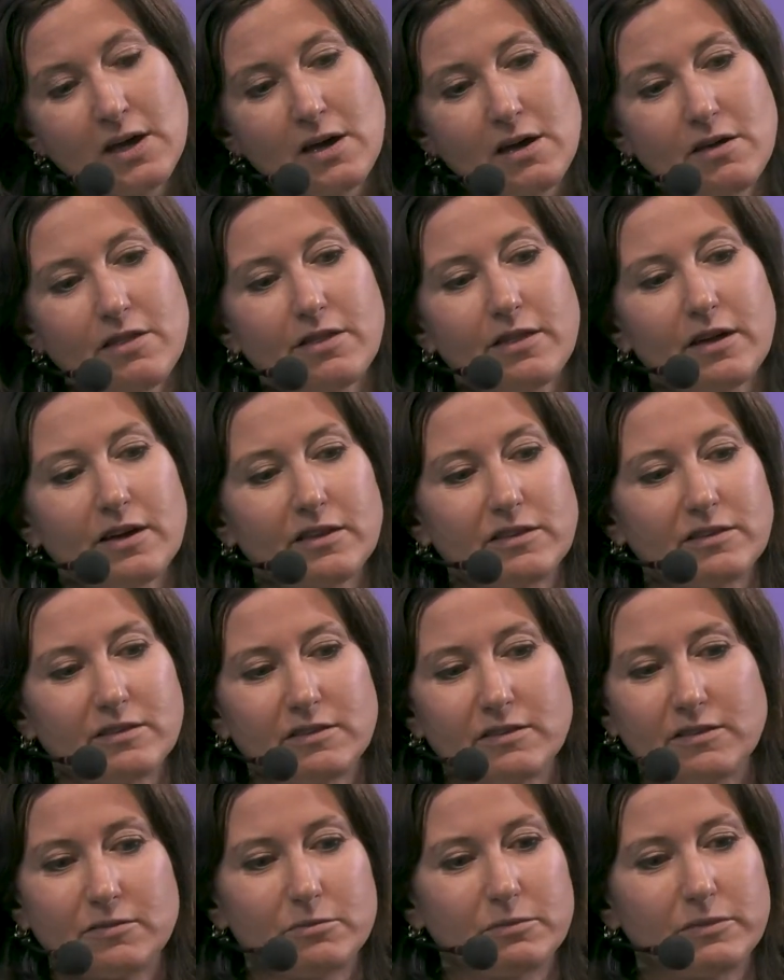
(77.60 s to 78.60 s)
Then,
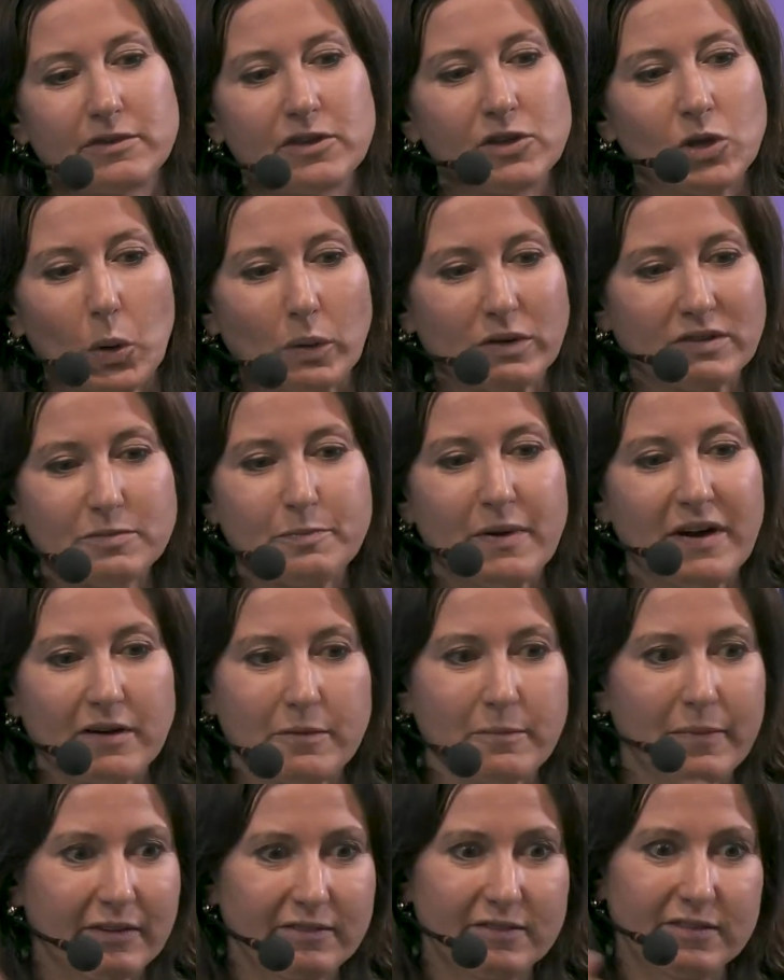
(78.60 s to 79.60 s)
you know,
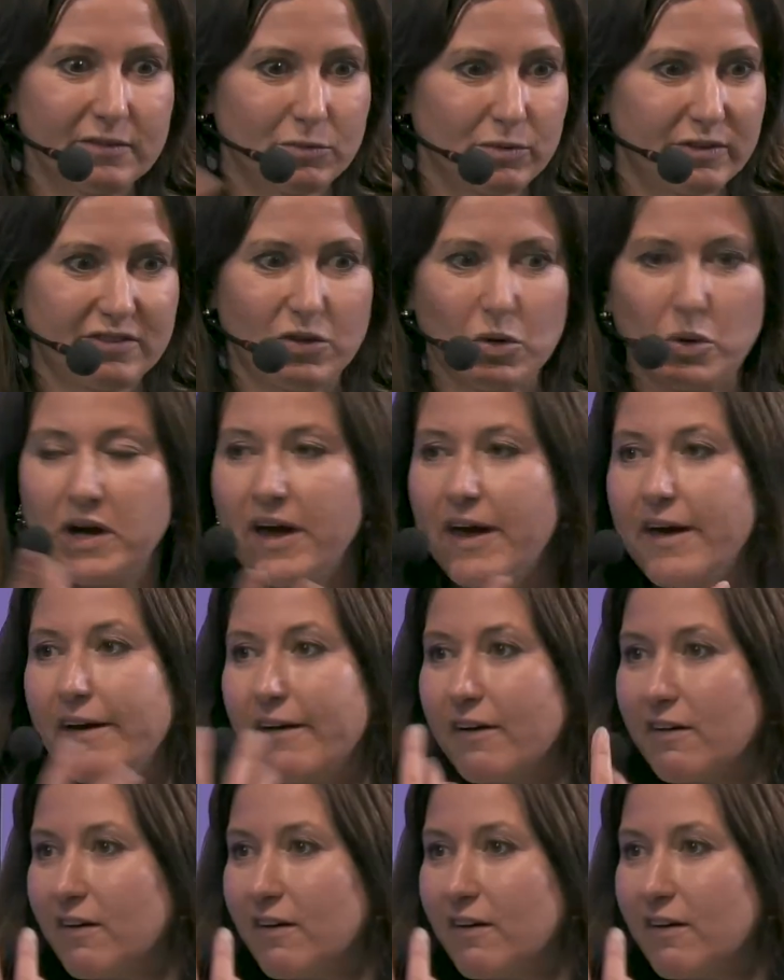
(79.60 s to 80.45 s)
experimenting with your hair